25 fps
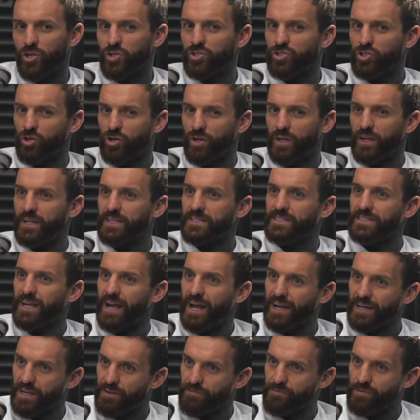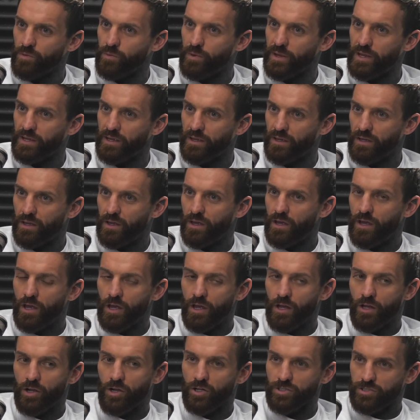She's got to get scanned every week
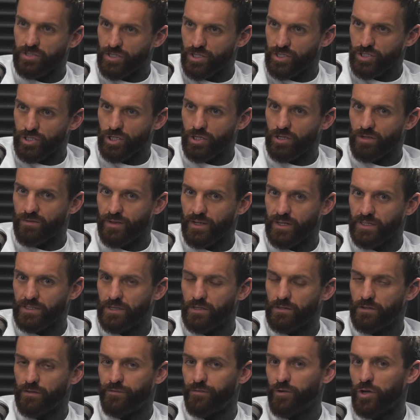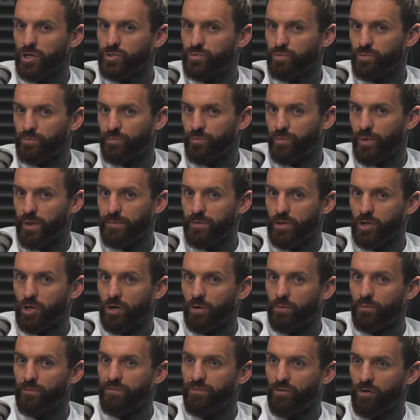because of the cervix. The first baby
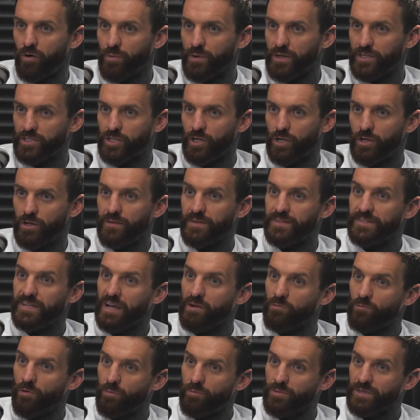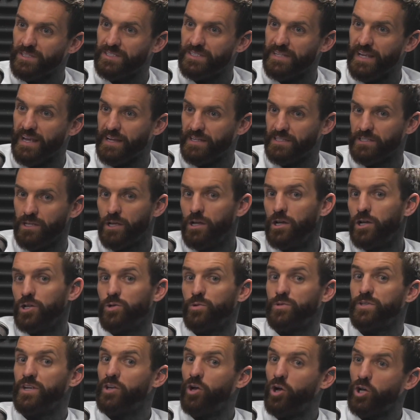come 4 weeks early. The second one was 6. She
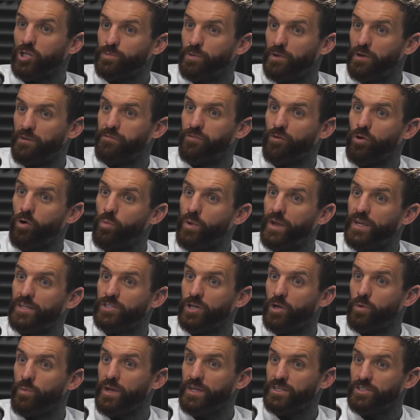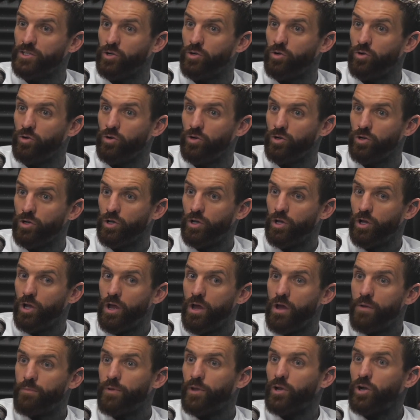was in hospital for a week 2 weeks ago
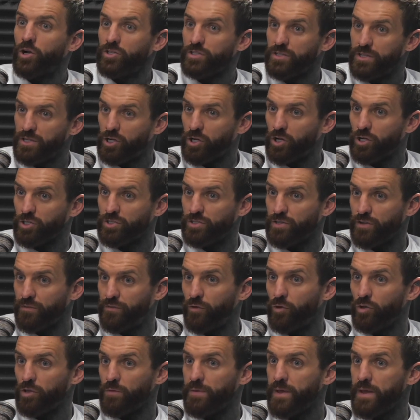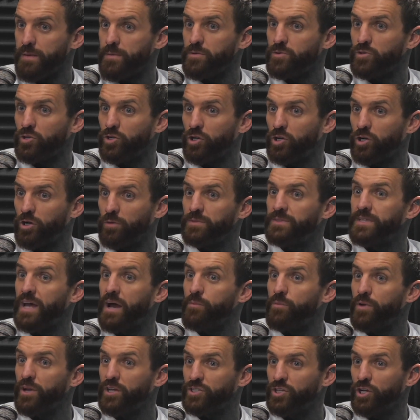because they thought the baby was going to come
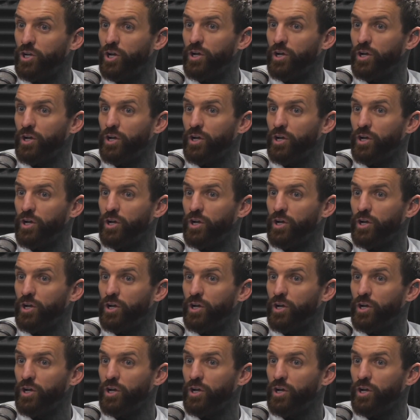10 weeks early.